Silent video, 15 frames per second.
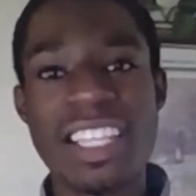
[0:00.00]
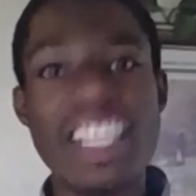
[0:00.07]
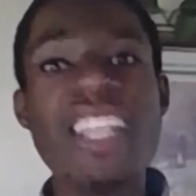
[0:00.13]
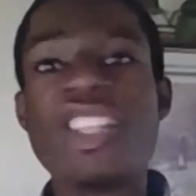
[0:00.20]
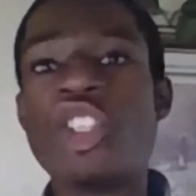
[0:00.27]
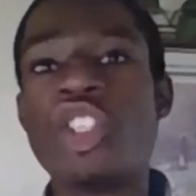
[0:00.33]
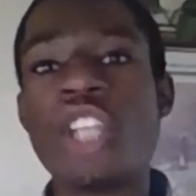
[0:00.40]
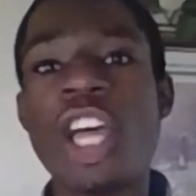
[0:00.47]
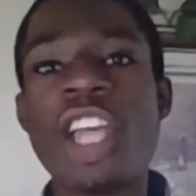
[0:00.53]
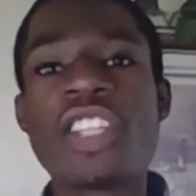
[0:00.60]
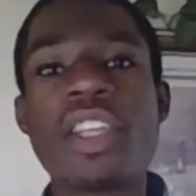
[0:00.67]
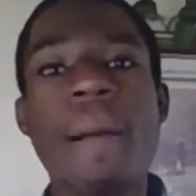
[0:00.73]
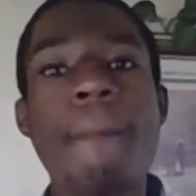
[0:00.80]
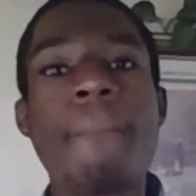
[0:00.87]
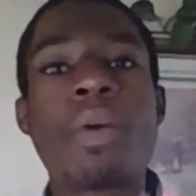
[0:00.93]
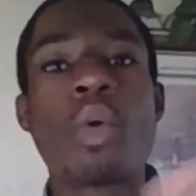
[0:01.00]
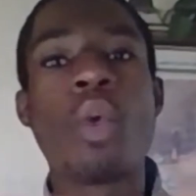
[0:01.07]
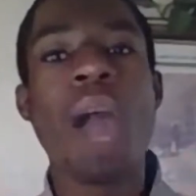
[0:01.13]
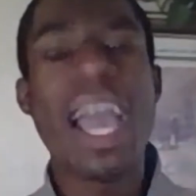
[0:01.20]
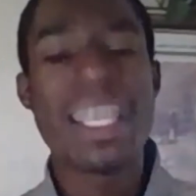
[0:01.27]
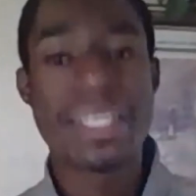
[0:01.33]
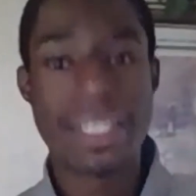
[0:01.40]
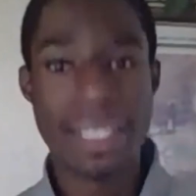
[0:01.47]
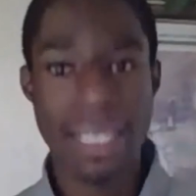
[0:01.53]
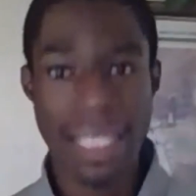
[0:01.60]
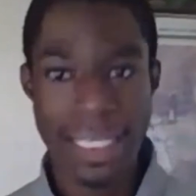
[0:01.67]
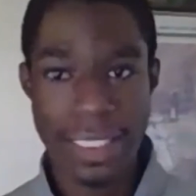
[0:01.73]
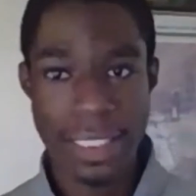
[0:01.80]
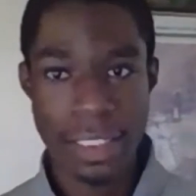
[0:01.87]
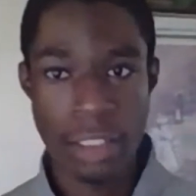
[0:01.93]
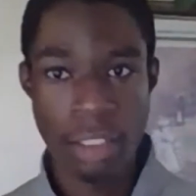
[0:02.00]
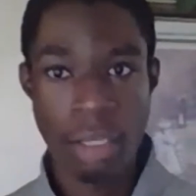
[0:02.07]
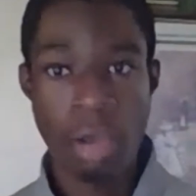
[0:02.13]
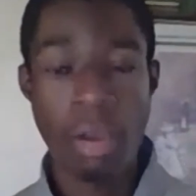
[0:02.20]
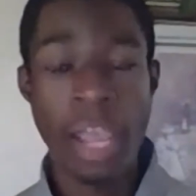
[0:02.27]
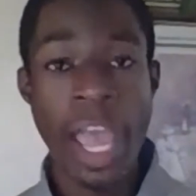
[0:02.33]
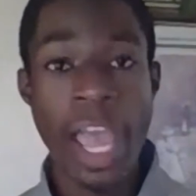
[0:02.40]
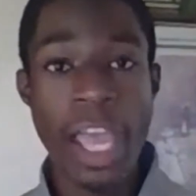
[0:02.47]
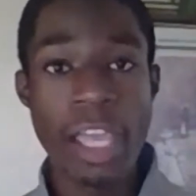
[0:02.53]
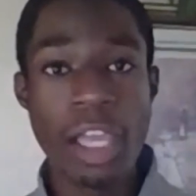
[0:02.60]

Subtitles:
It is just priceless, okay?